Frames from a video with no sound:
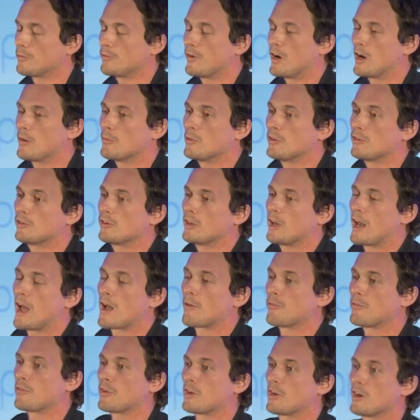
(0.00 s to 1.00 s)
farmers in
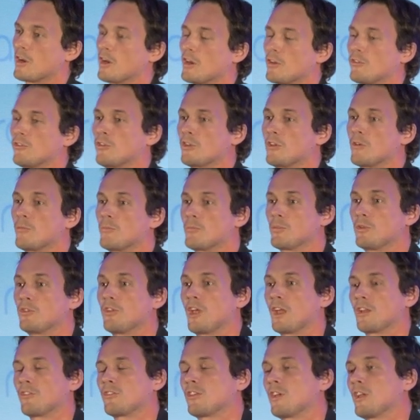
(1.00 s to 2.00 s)
Africa to
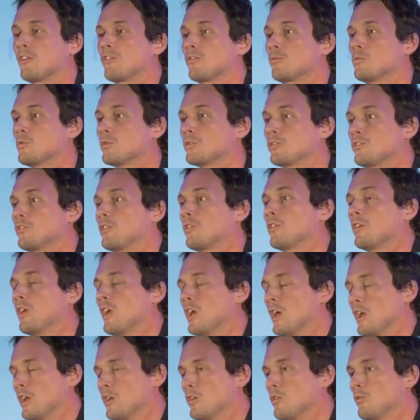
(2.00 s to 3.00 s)
protect against water
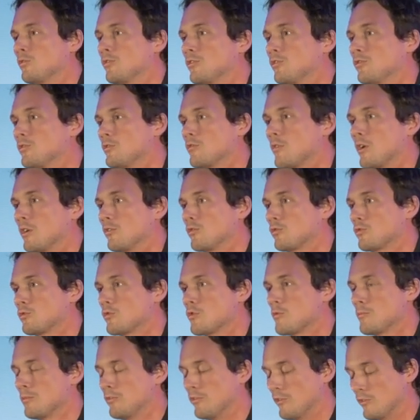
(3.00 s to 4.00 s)
usage growing
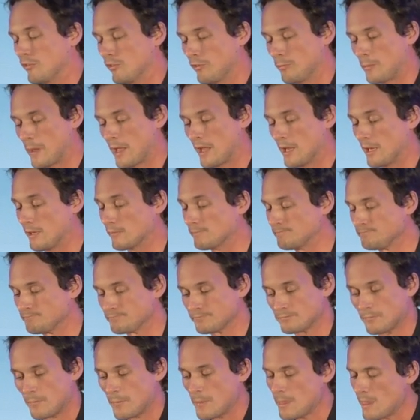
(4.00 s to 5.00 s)
strawberries in Spain.
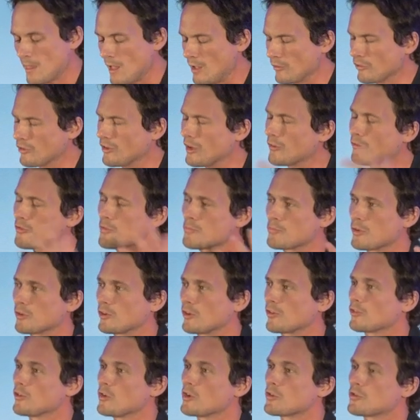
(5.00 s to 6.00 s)
Different
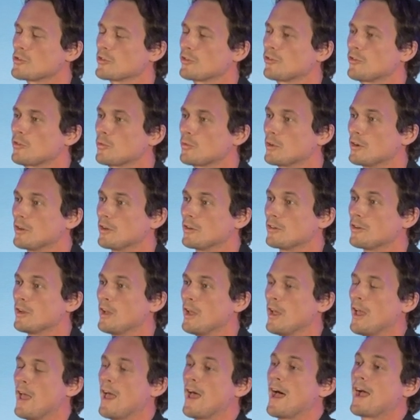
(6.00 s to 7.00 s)
projects all across the world.
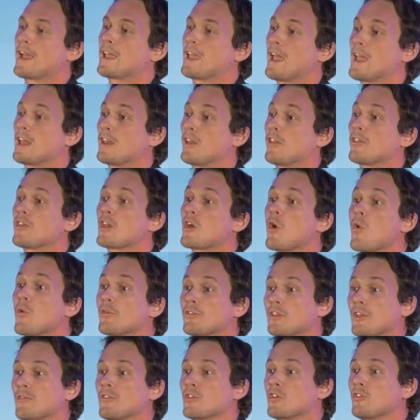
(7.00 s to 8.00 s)
Again, they
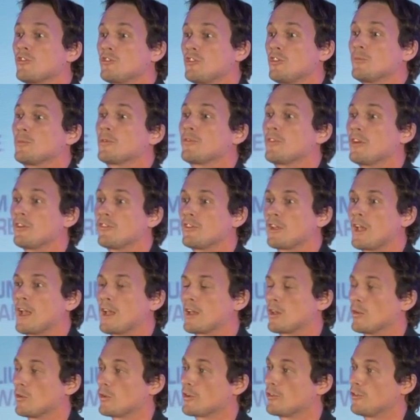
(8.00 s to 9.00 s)
always have a consumer-facing
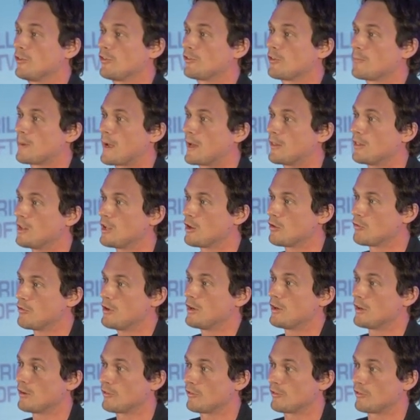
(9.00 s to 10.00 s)
angle because it's about the
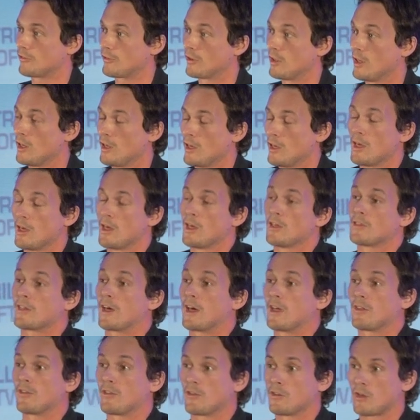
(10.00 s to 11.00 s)
ingredients
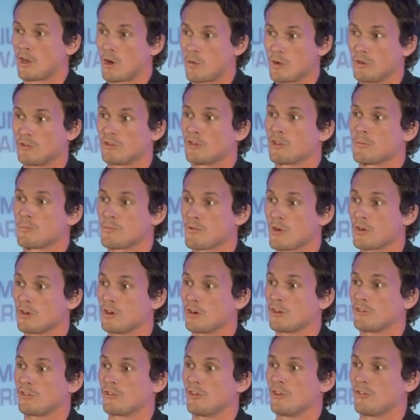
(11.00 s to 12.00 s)
that go into the
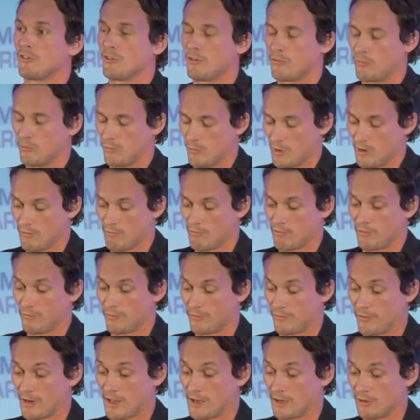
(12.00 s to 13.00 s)
products. It
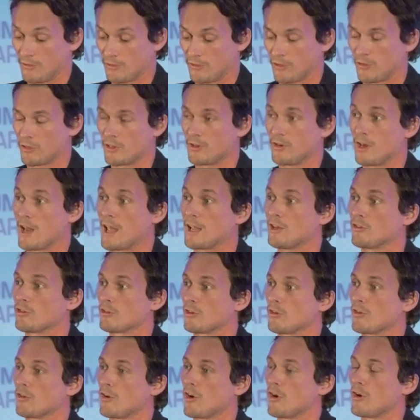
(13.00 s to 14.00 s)
reflects on the
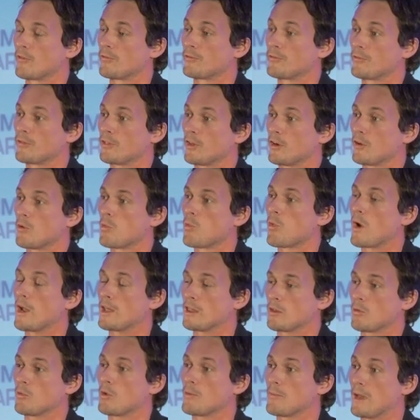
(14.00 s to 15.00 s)
nature of the
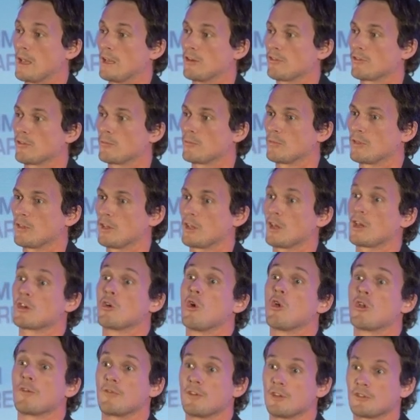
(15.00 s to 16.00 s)
way that we make something. And
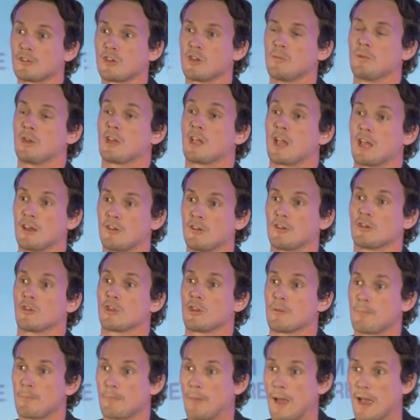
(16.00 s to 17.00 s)
all of it's communicated
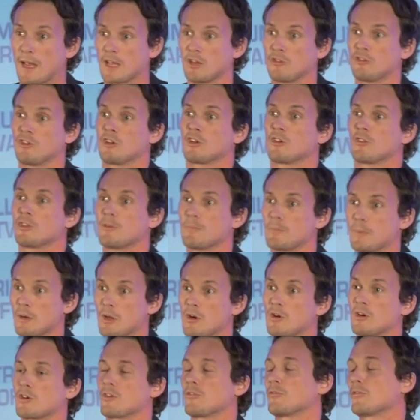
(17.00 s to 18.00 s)
on the packaging, on the
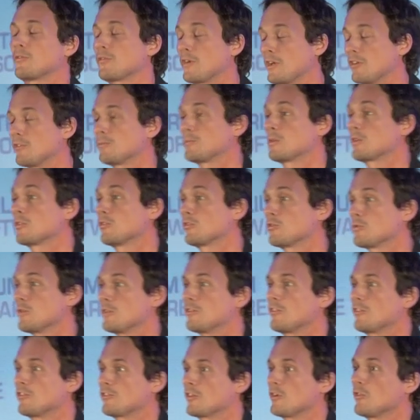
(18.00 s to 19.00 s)
blog, on Facebook, on
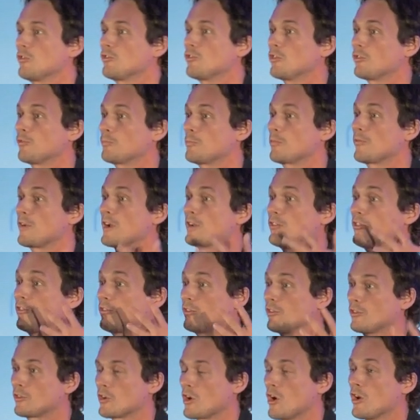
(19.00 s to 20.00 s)
Twitter. So it just provides us
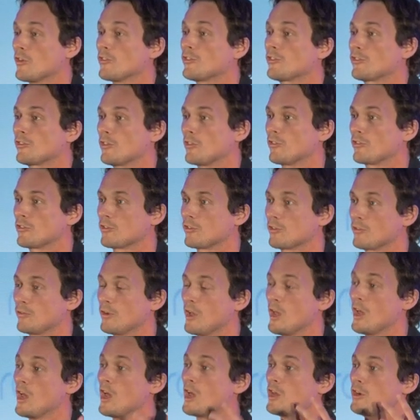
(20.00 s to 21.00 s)
this constant sort of
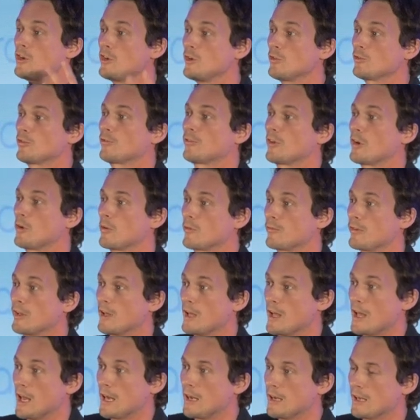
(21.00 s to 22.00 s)
news flow of
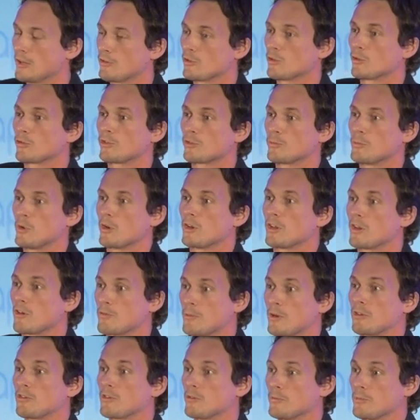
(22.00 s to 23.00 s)
little, small
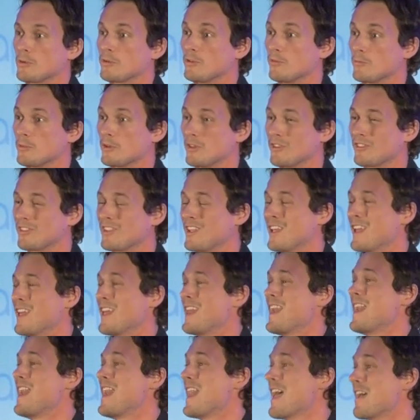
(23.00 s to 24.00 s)
incremental improvements,
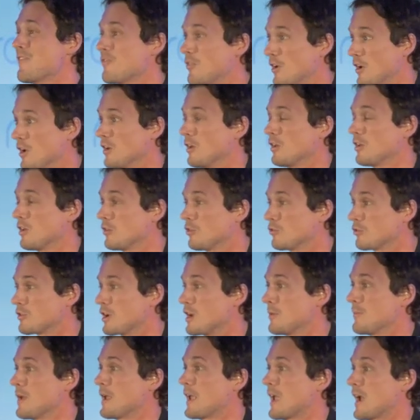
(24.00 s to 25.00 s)
never
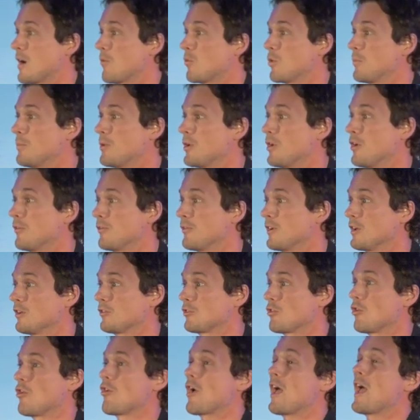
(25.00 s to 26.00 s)
trying to make out we're
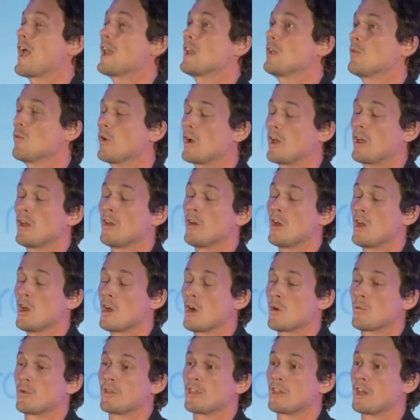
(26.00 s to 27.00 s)
perfect or anywhere
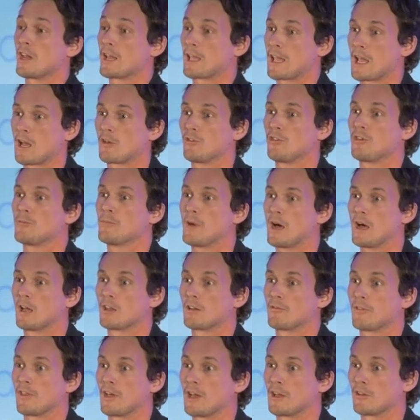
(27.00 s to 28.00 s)
within a county
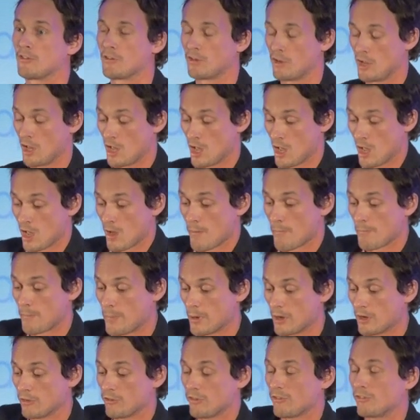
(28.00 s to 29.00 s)
mile of that,
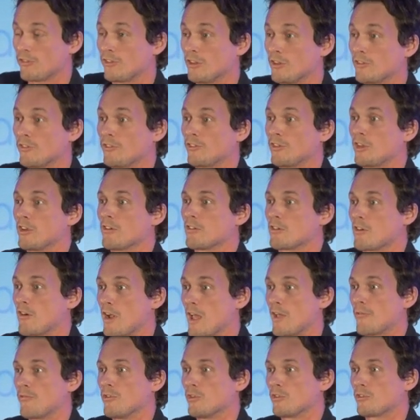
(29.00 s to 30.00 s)
but sincere in
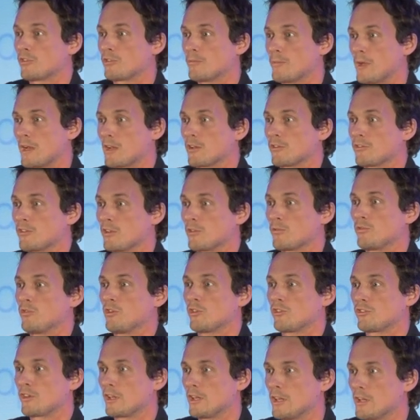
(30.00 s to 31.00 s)
our efforts to make ourselves
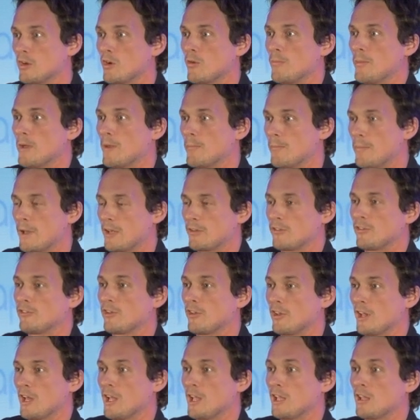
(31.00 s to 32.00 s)
just a little bit better
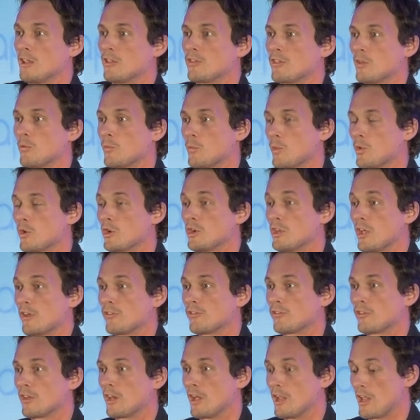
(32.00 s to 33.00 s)
today than we were
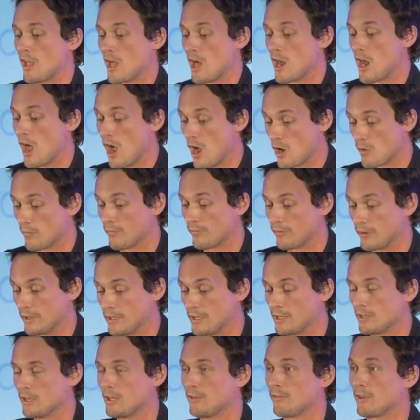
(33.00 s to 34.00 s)
yesterday, and
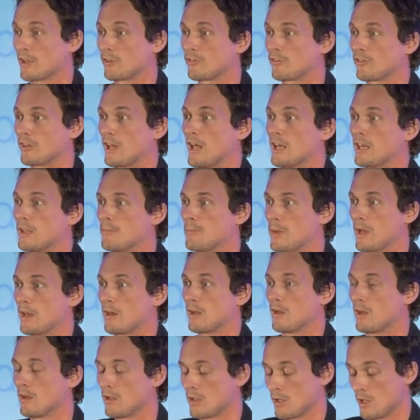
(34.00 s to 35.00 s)
hopefully leaving a slightly
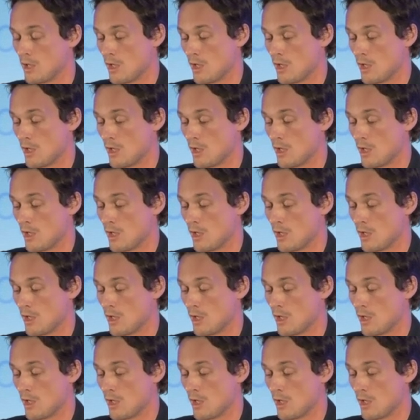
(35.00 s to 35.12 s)
better